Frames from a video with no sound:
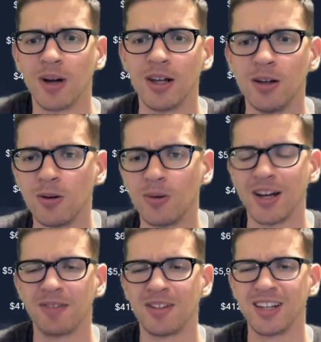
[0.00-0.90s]
You don't want to have
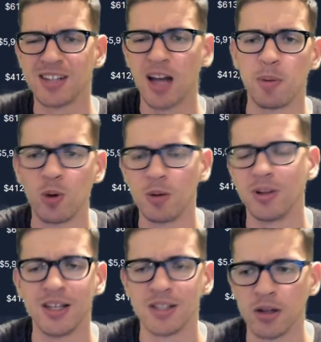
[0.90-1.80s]
to like stop at one
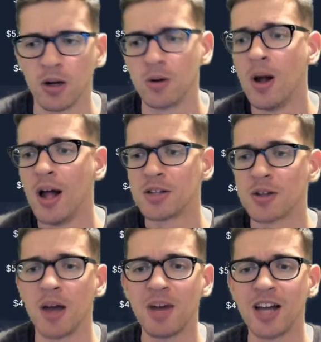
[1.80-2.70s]
place and go. So I
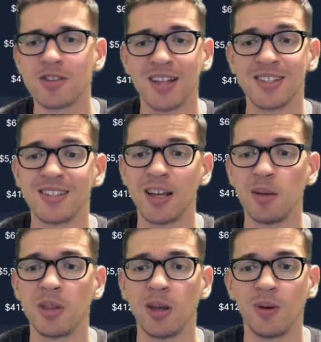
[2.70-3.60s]
imagine that's the same
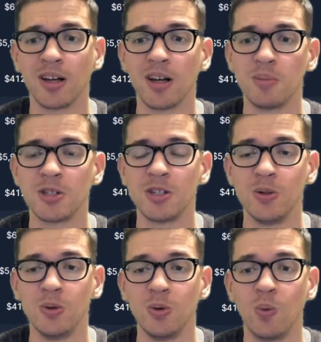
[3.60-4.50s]
thing when it comes
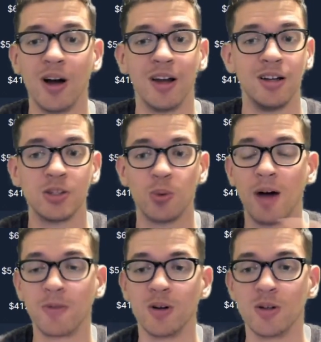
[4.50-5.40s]
to wanting to swap for
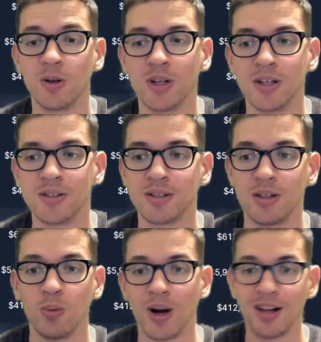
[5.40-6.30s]
your tokens. You
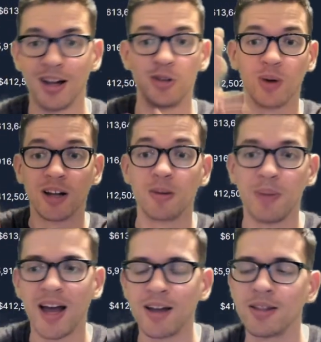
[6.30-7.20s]
want a direct path.